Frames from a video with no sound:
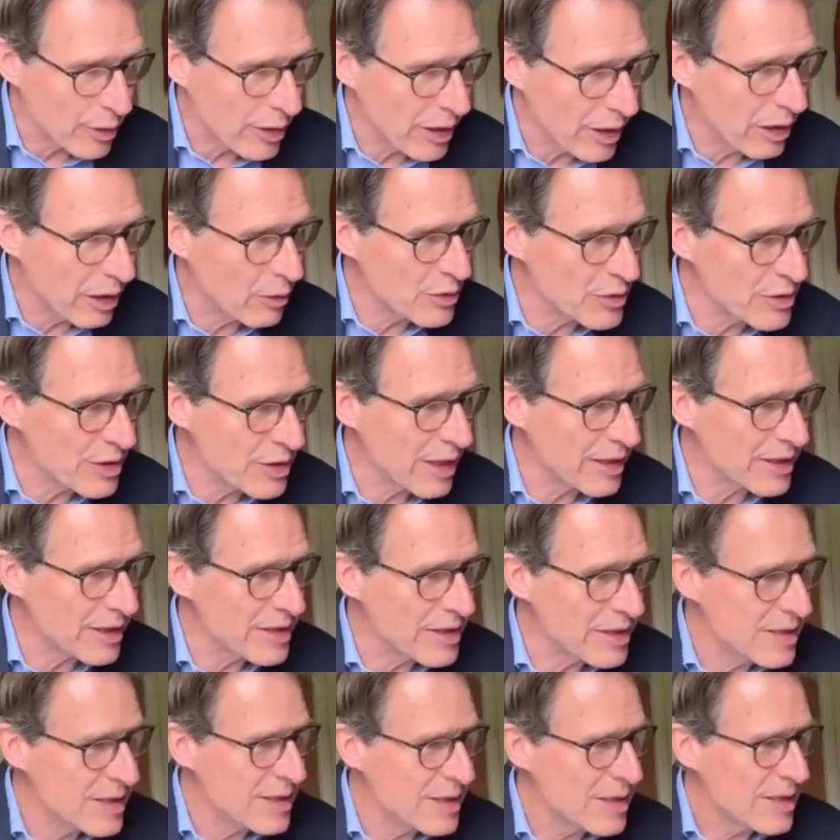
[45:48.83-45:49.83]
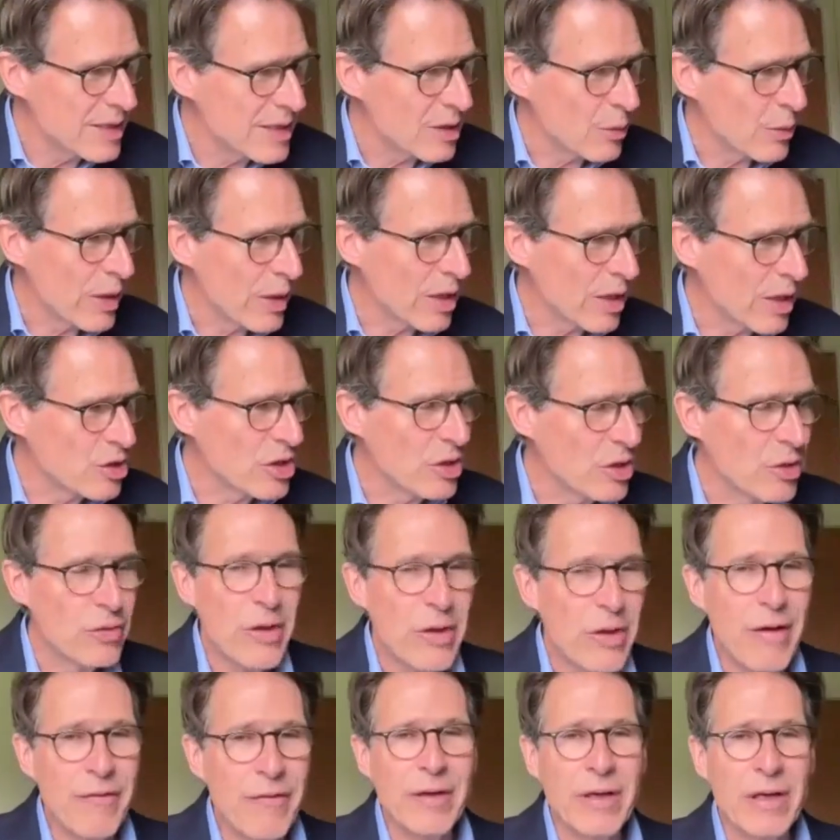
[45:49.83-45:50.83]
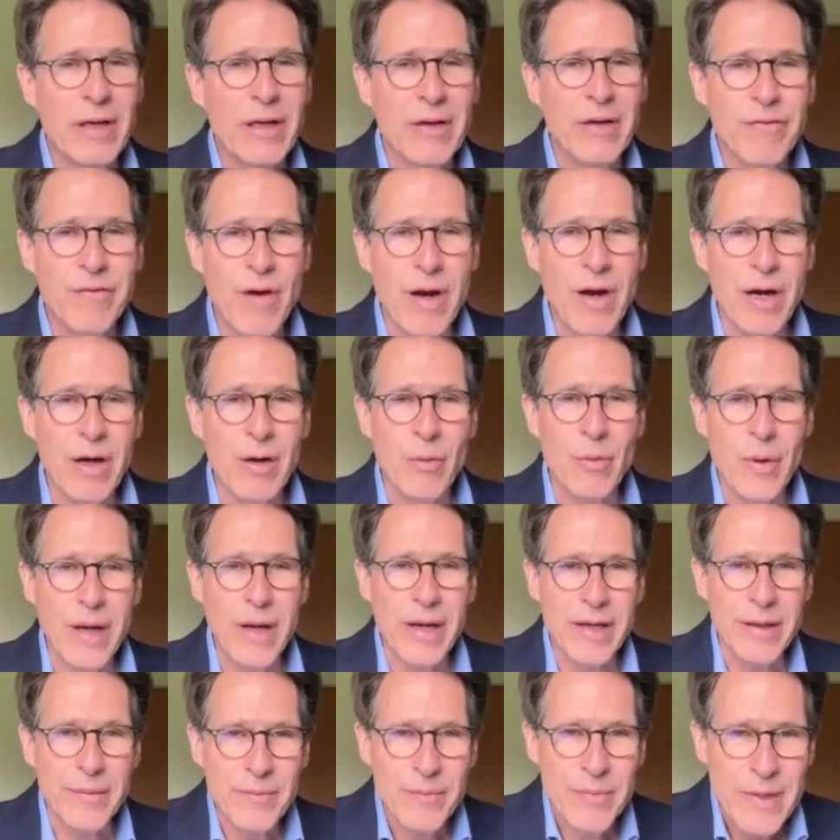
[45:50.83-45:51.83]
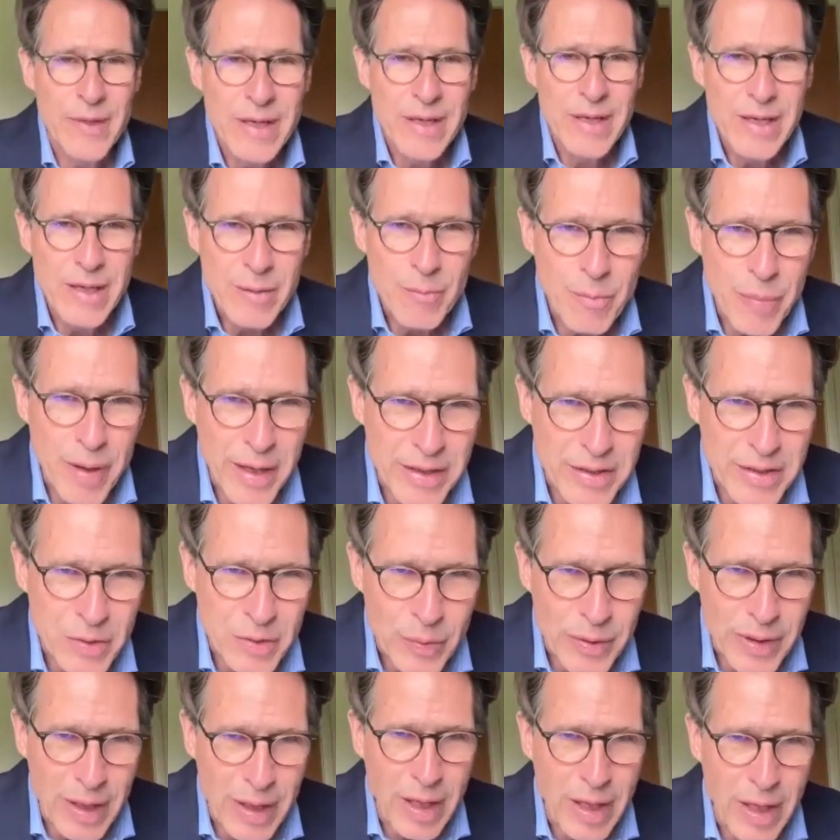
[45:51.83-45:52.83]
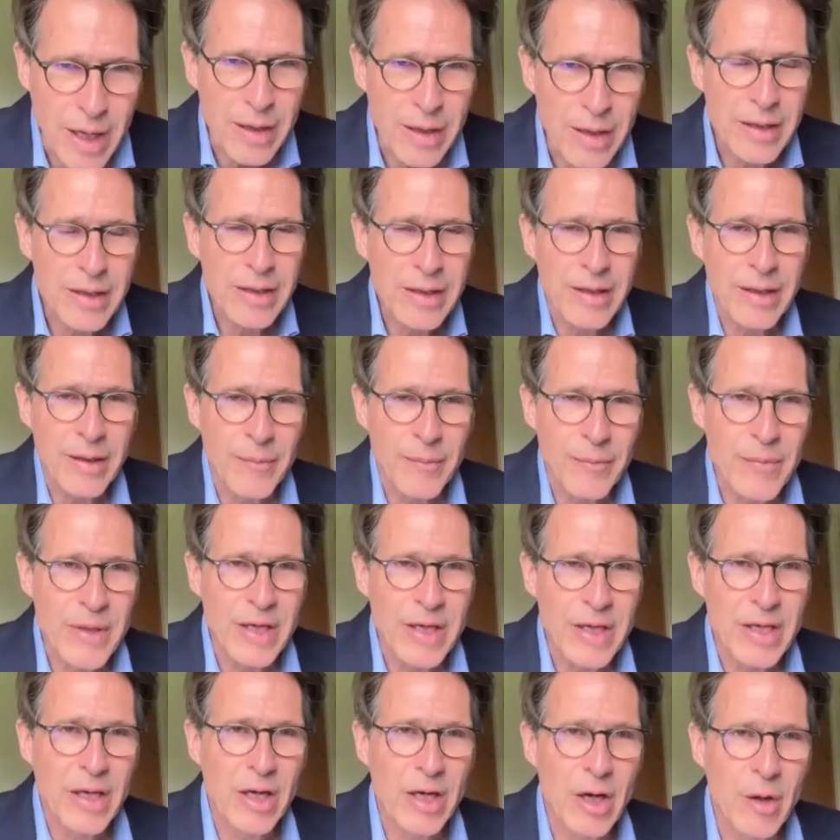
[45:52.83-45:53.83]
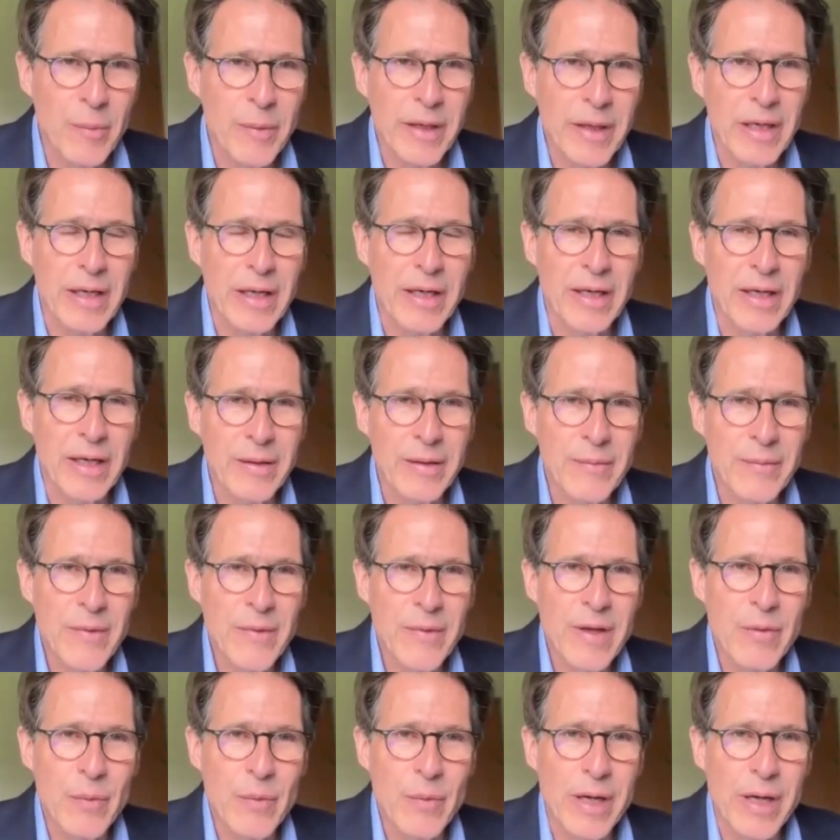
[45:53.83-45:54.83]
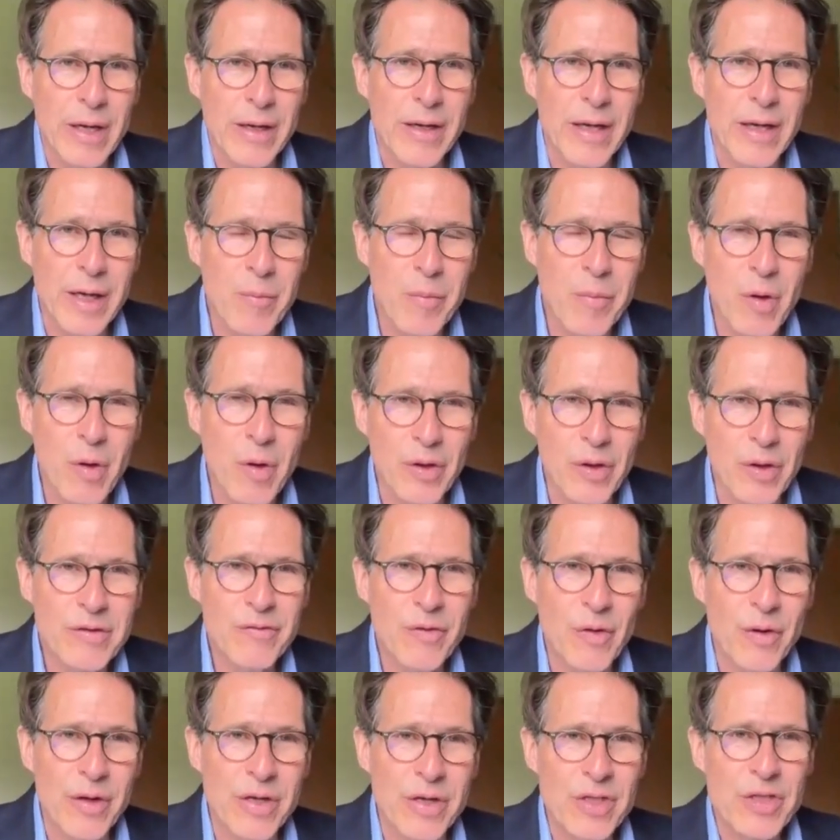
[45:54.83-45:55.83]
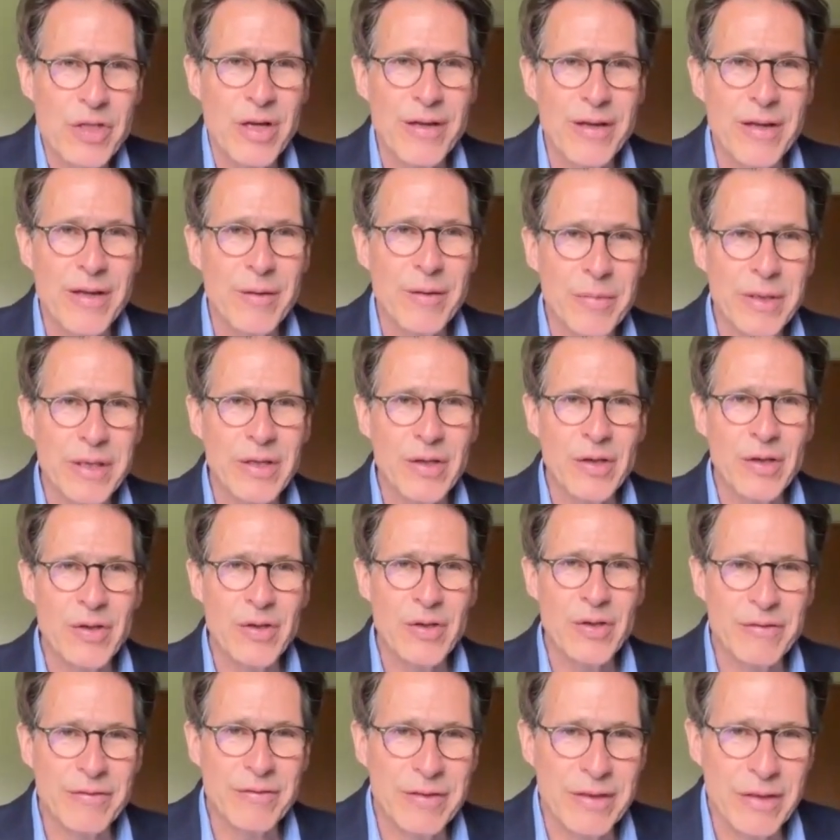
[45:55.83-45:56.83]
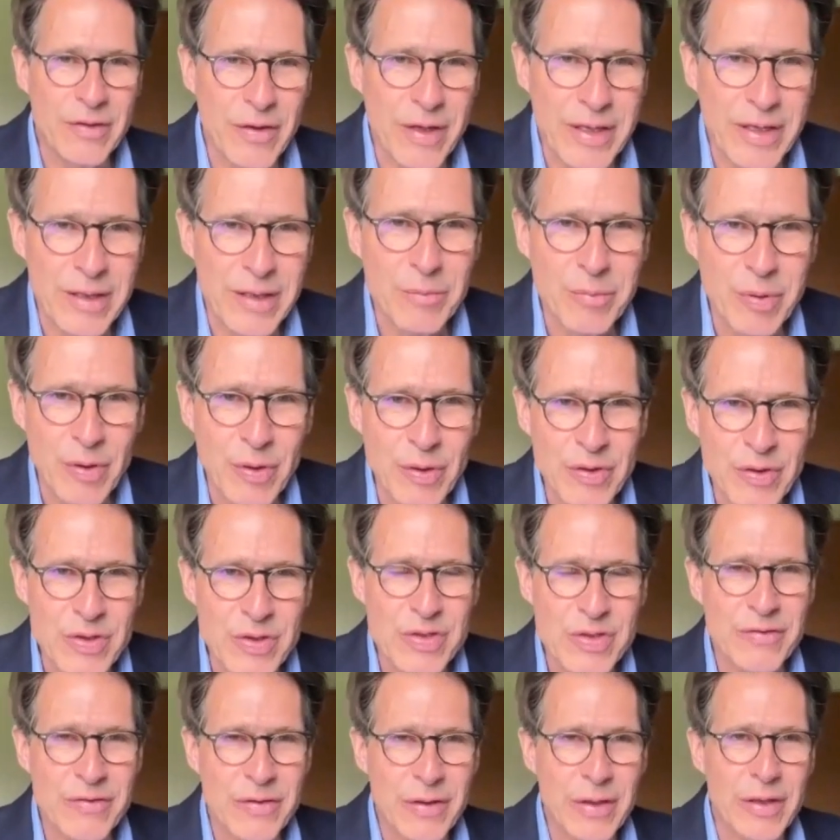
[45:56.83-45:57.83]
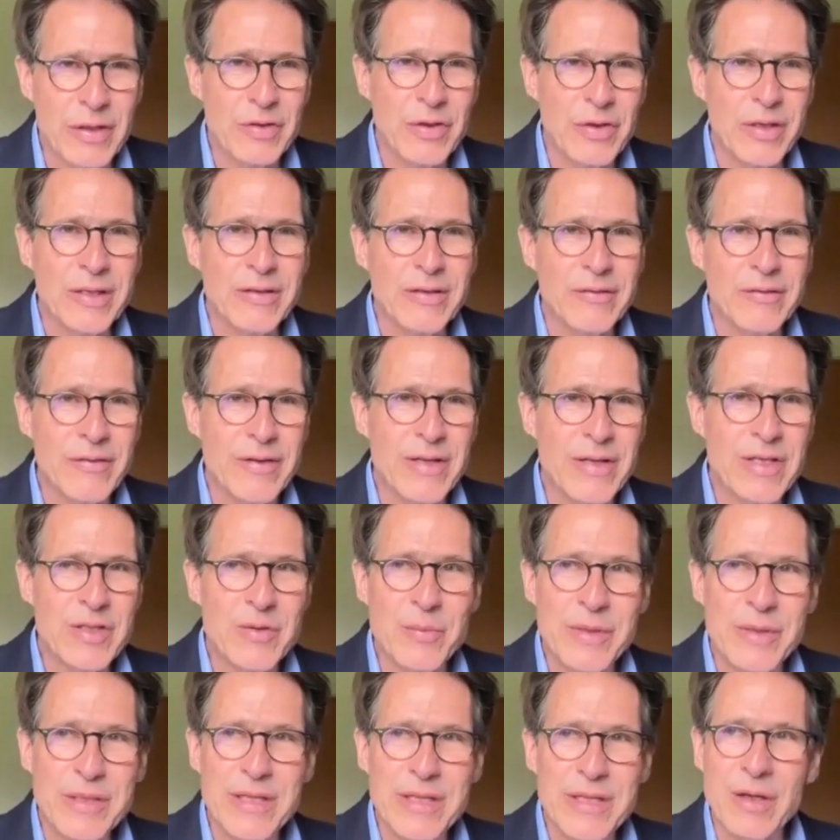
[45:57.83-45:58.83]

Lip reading: Borrell who said we are geographically far away, but we are economically, we are a neighborhood for each other because of the great importance of our trade investment.